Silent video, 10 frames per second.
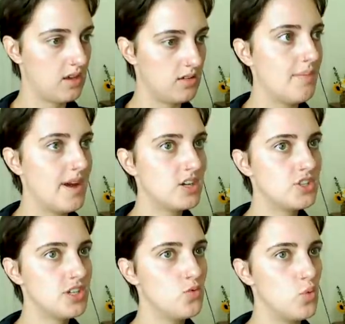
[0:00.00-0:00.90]
I'm
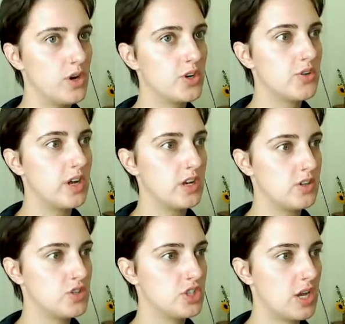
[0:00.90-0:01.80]
actually
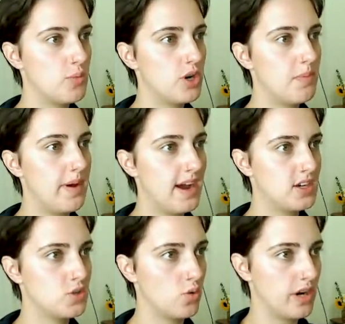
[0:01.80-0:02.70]
wondering, should I put a
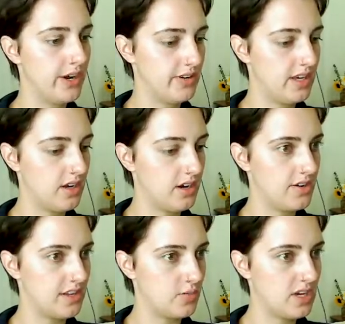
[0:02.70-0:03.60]
back door out here
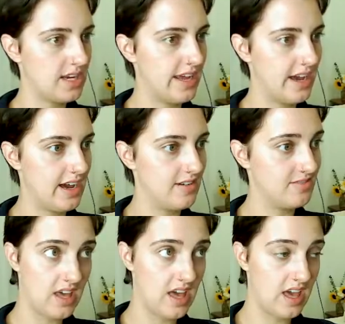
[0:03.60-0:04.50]
and then we can
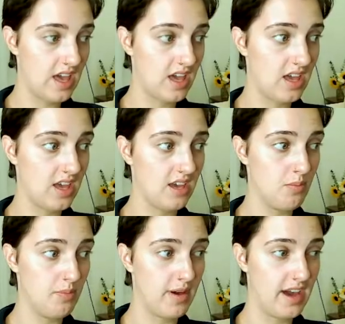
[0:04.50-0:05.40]
have
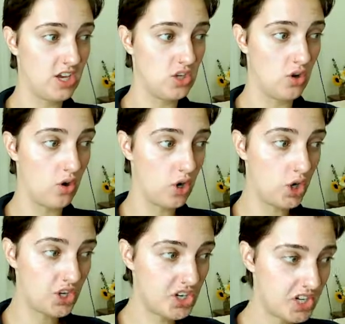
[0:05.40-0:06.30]
a
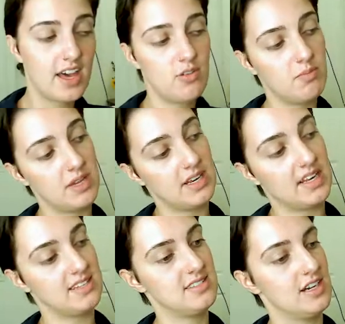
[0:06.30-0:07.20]
backyard? That would be a
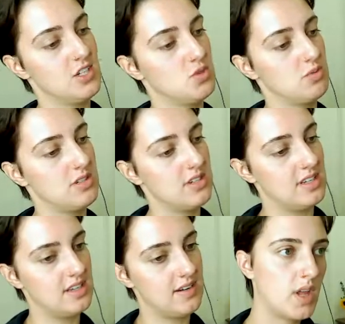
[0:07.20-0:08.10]
nice touch, wouldn't
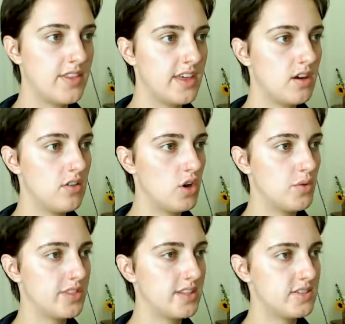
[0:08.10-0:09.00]
it? I think I'll go
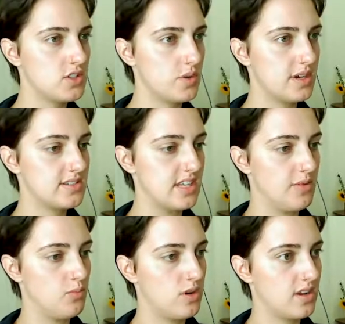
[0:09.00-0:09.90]
with this snowy
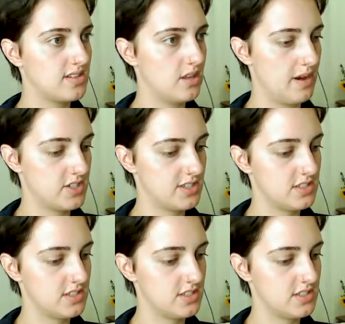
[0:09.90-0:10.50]
escape one because it matches the